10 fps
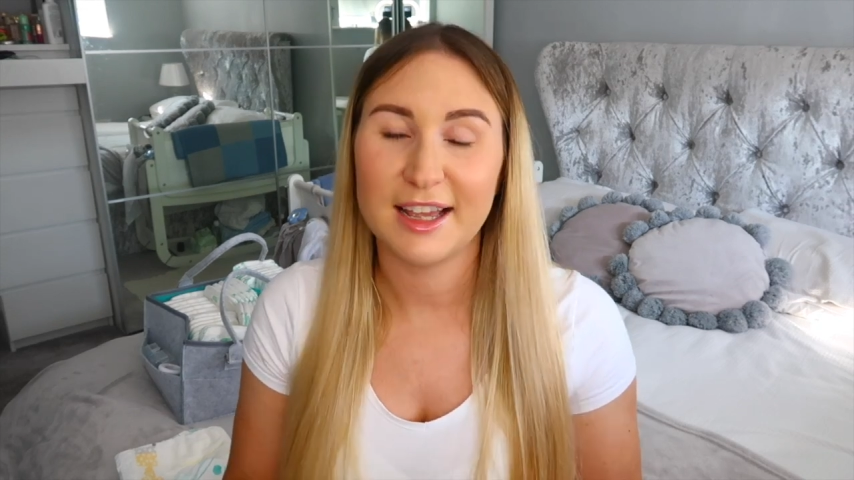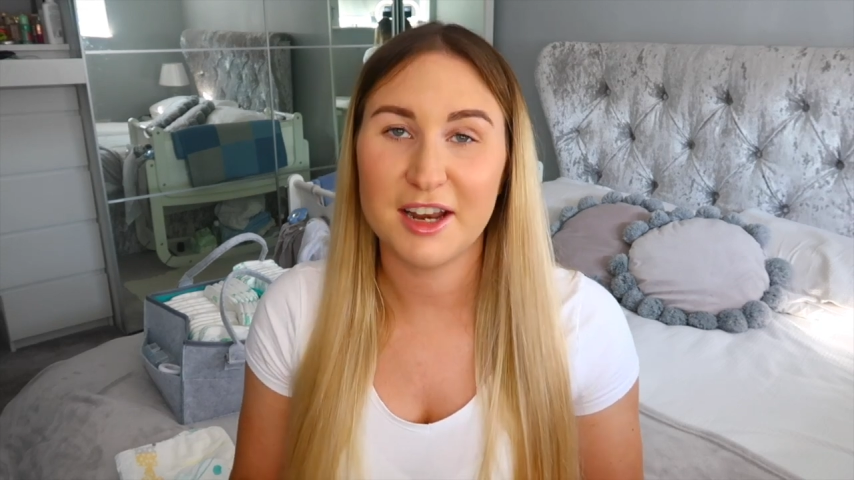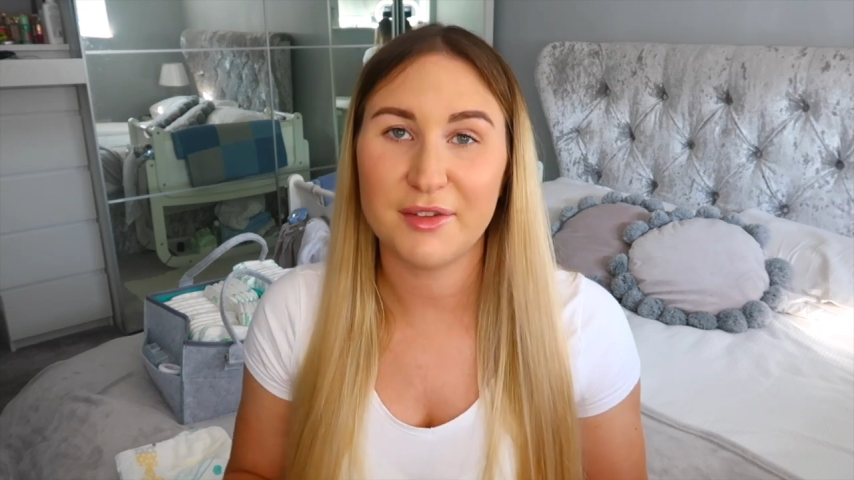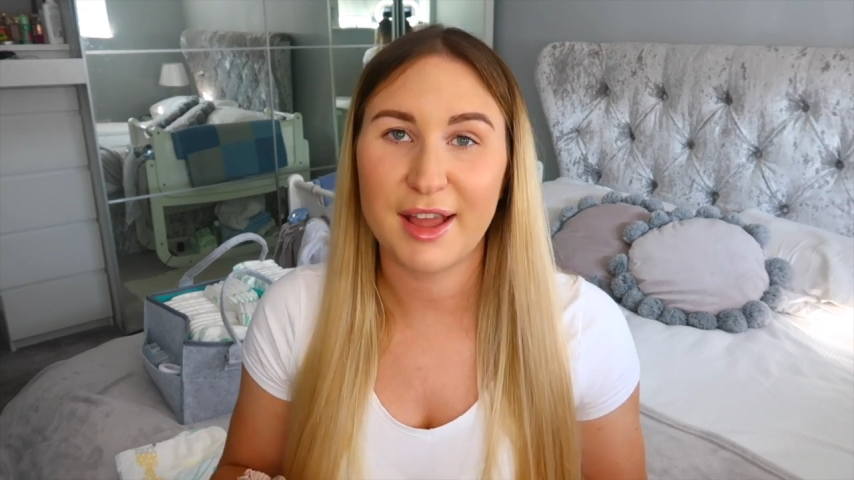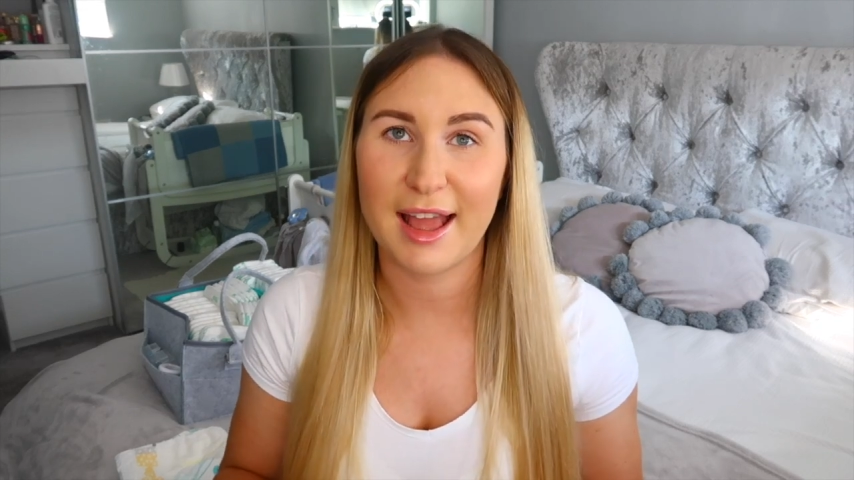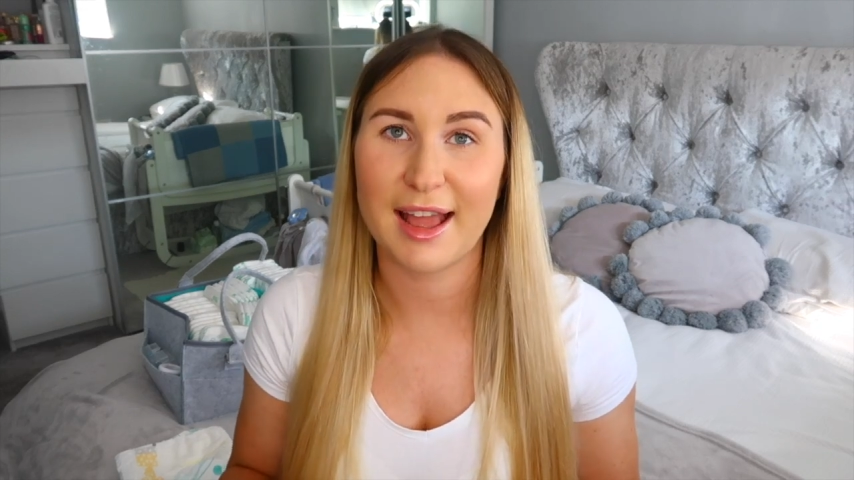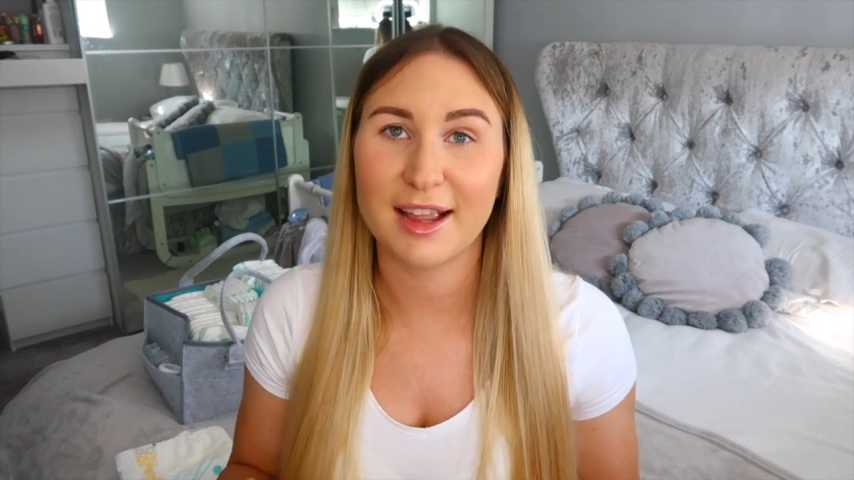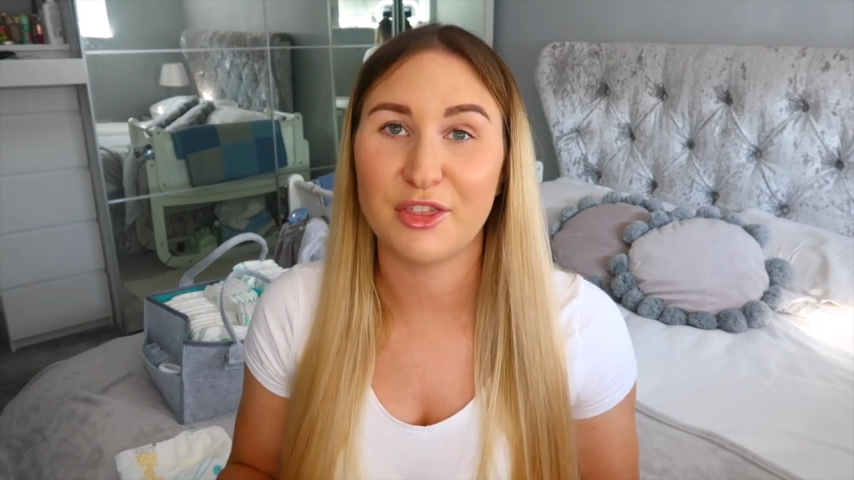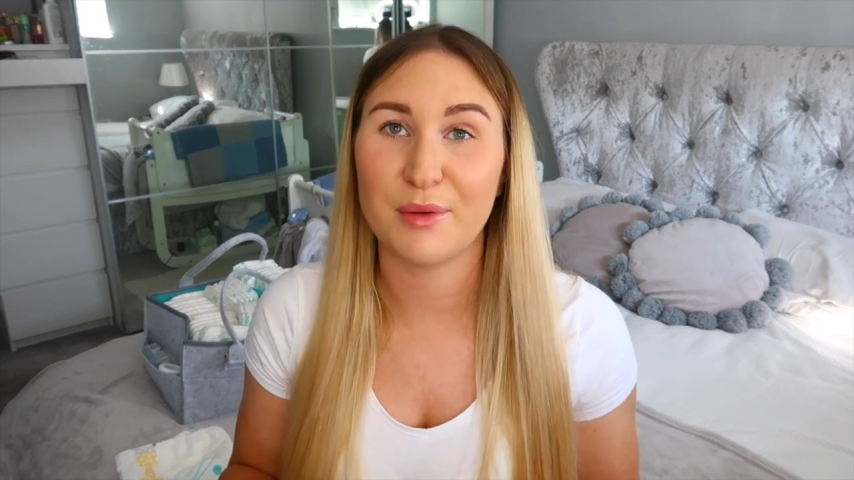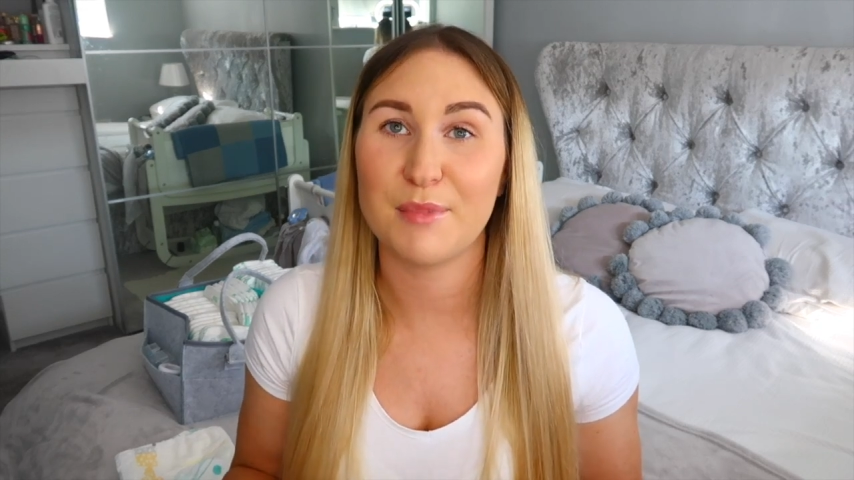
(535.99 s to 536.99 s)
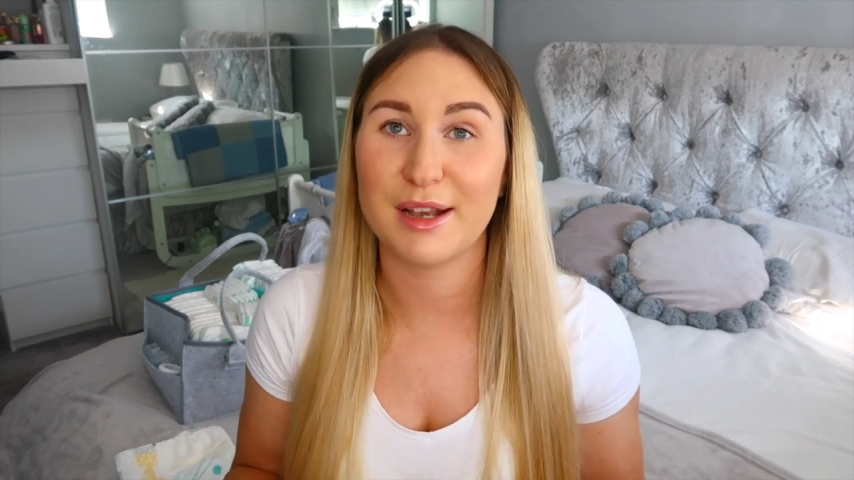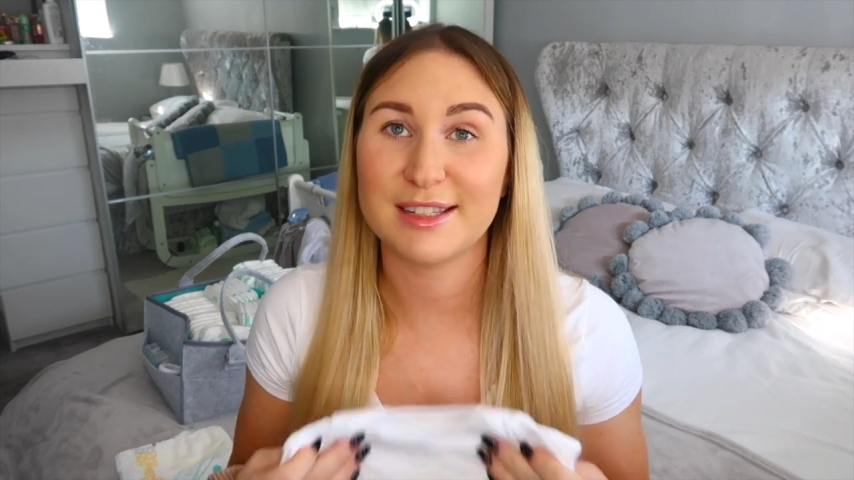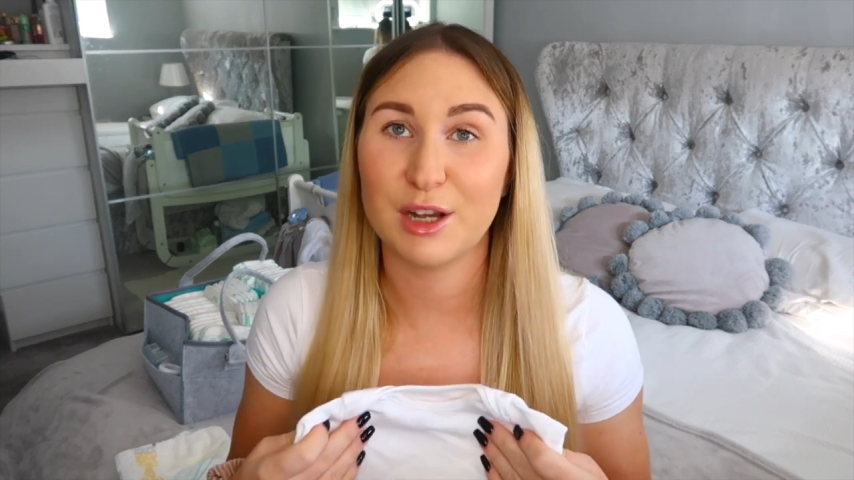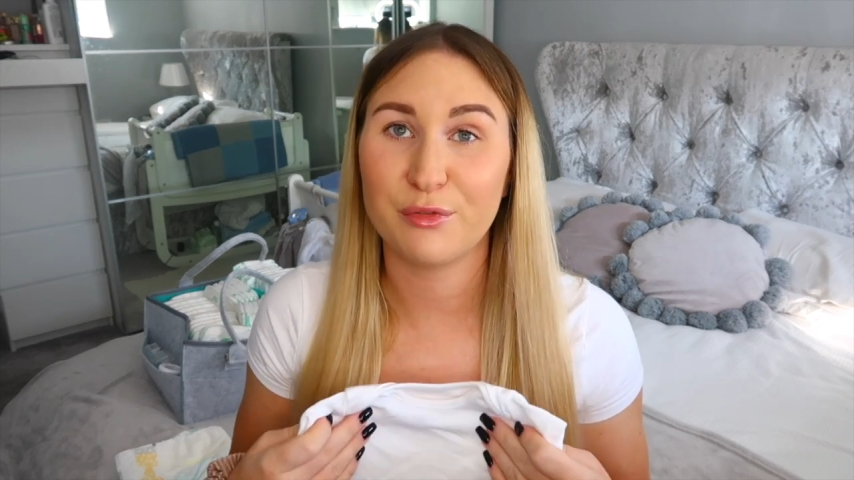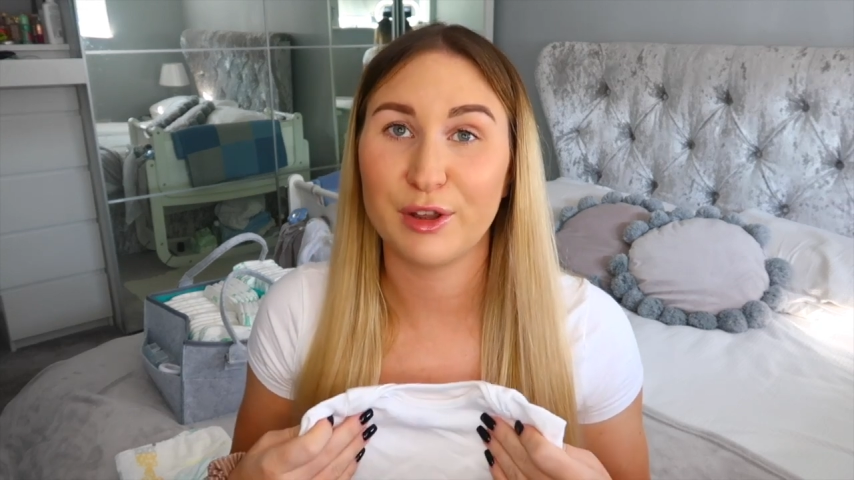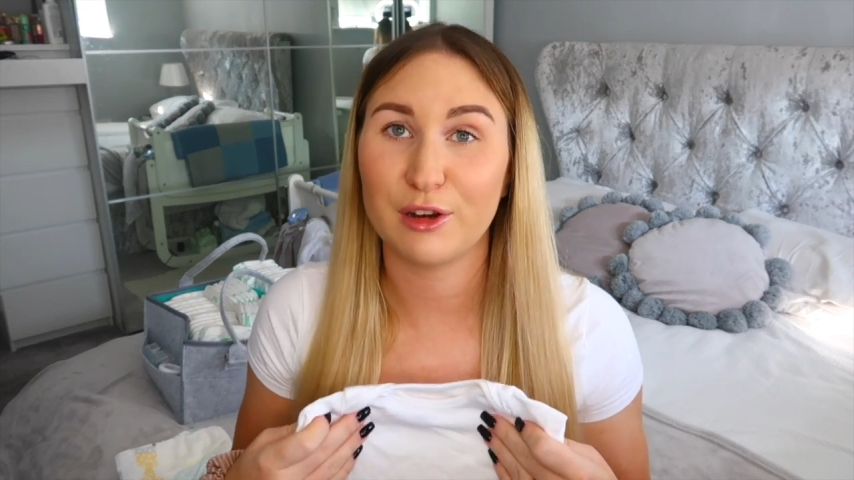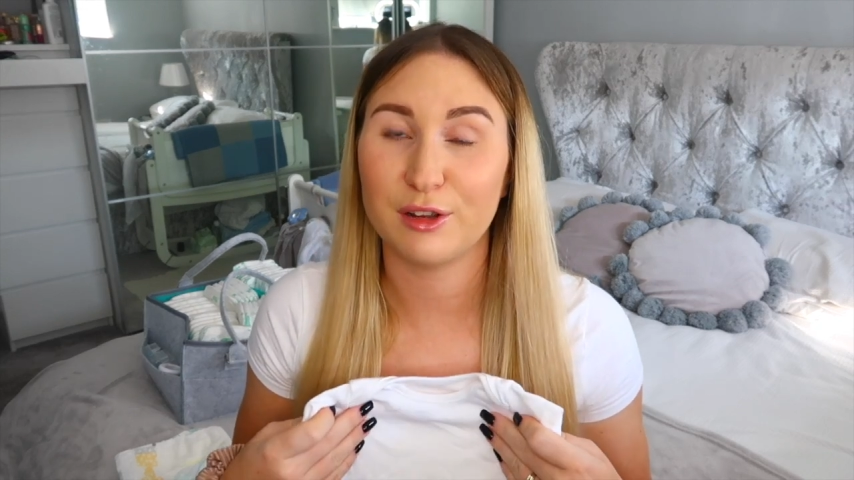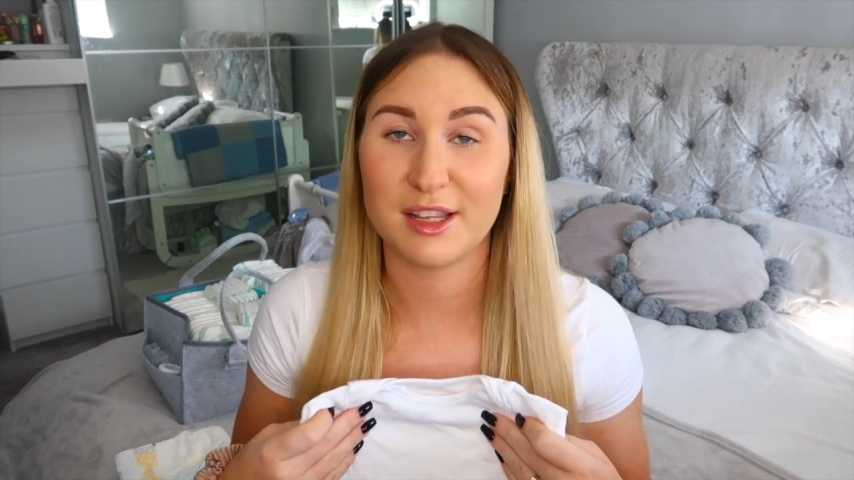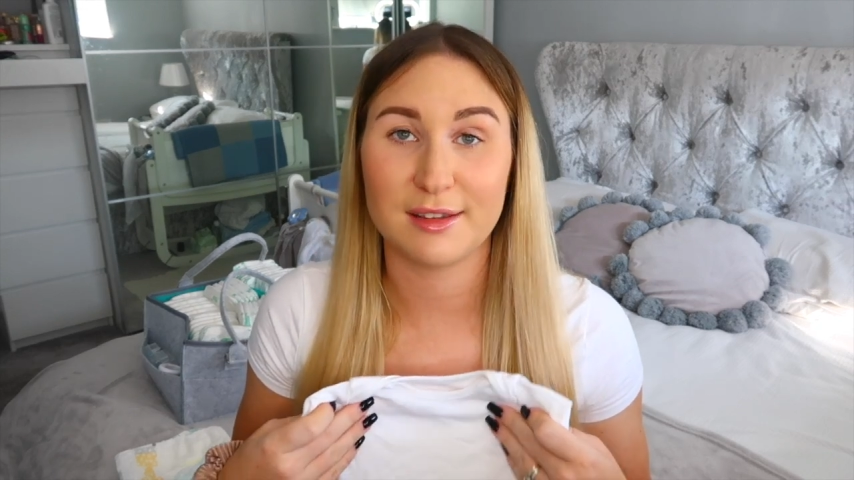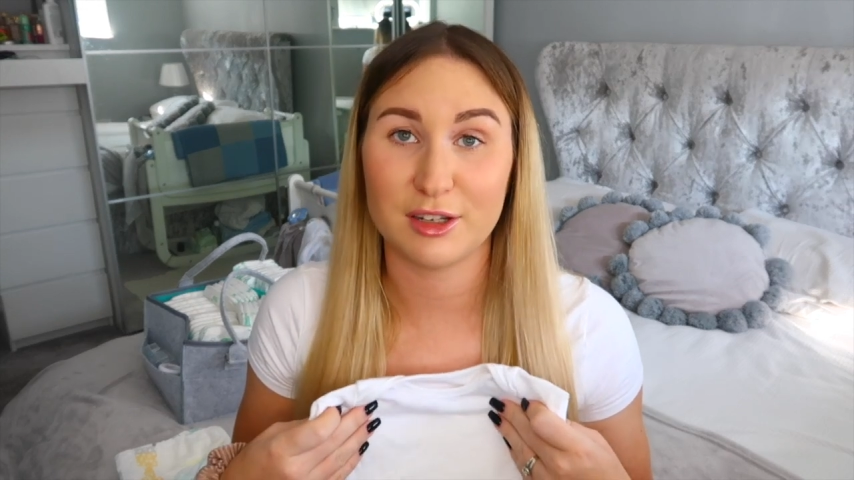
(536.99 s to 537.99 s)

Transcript: Another hack that myself included